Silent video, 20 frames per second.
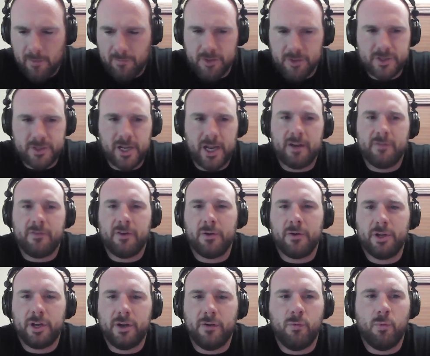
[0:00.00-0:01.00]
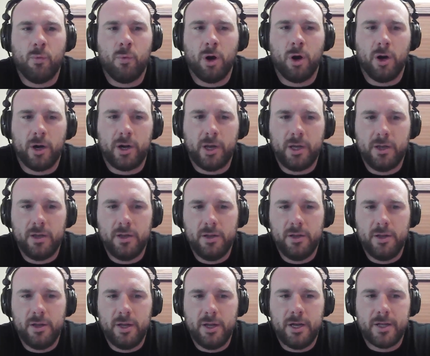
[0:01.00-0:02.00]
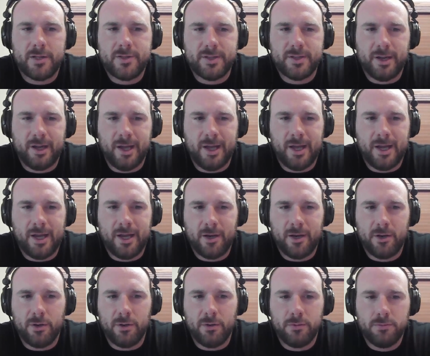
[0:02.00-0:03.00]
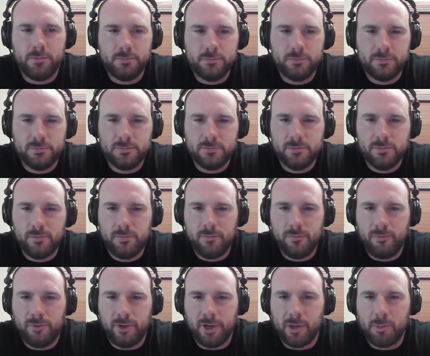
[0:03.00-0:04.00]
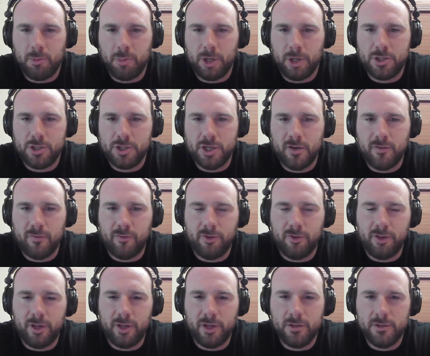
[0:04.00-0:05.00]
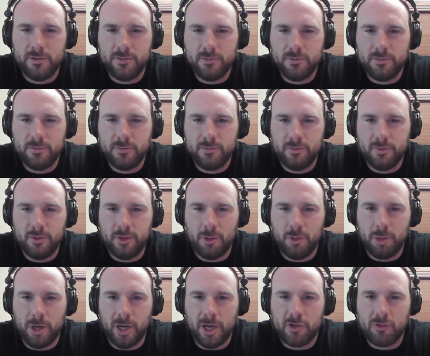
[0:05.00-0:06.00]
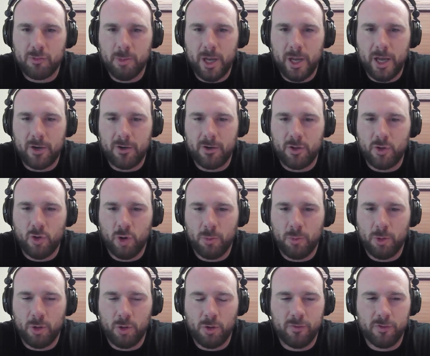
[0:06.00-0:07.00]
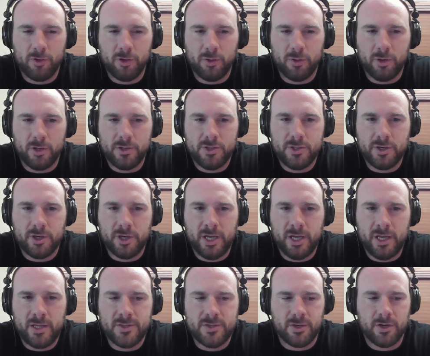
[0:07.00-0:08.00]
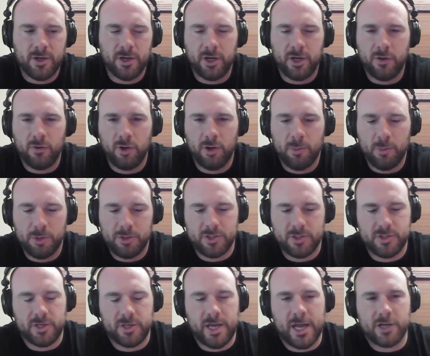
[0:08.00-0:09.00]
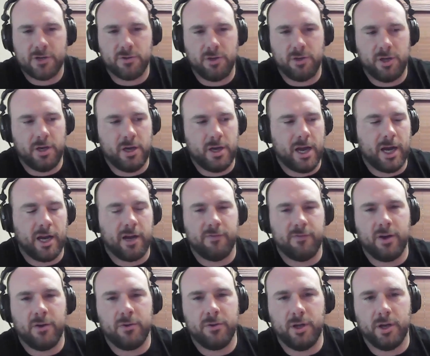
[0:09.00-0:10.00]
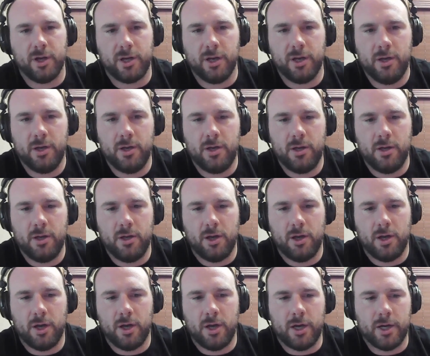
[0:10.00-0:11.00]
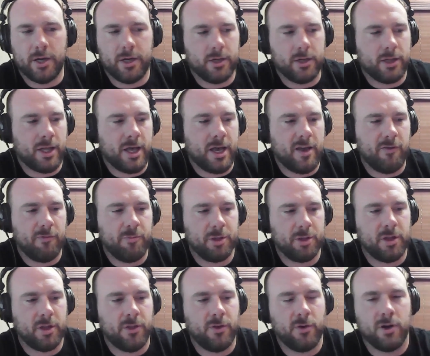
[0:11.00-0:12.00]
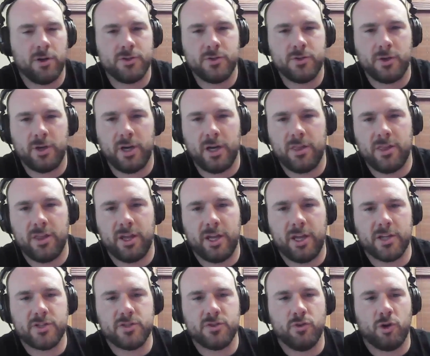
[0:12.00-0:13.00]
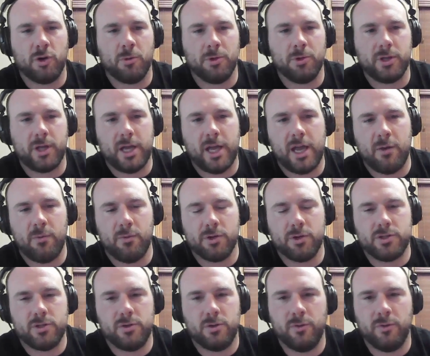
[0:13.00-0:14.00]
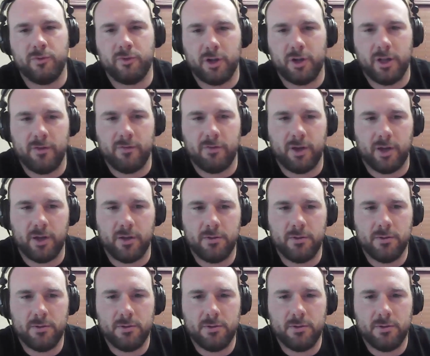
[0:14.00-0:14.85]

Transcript: this negative outlook of work, and it's like, I got to go punch in for the, boss man or the corporate overlords, your kids are going to grow up with this naturally negative outlook on life, but then they're also going to think it's normal to hate what you do for a living.